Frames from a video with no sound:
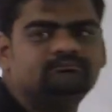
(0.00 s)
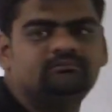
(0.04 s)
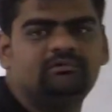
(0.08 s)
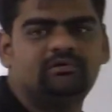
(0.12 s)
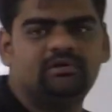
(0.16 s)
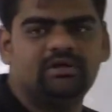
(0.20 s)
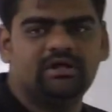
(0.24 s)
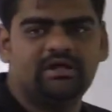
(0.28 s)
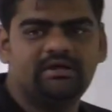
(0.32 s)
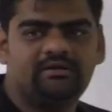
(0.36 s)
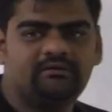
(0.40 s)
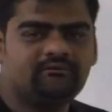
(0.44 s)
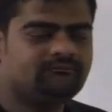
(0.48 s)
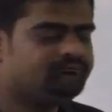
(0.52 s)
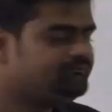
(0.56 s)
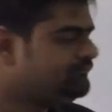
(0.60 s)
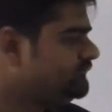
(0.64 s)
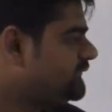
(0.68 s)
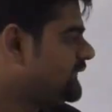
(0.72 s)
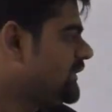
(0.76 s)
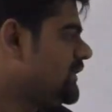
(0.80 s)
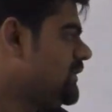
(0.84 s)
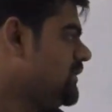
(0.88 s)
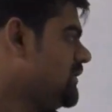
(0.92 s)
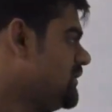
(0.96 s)
right?
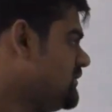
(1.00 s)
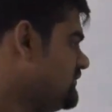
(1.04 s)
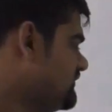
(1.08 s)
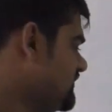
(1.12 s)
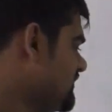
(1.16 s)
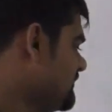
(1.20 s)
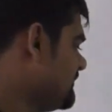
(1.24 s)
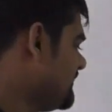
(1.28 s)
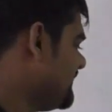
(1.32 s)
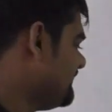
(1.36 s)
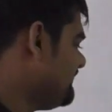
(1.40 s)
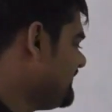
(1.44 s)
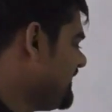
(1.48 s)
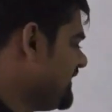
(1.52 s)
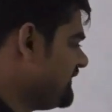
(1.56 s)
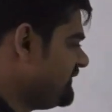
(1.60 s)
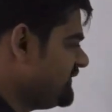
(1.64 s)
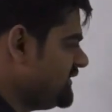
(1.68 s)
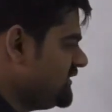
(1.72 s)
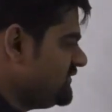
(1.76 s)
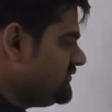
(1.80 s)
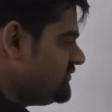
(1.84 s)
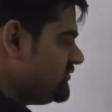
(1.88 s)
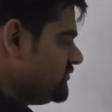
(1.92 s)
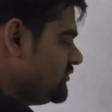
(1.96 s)
Simplifying
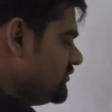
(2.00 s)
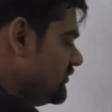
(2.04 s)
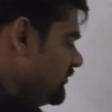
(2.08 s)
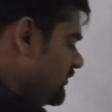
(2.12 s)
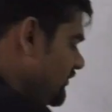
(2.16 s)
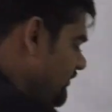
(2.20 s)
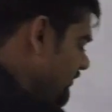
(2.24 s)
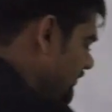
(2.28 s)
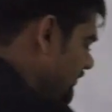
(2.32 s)
these two, you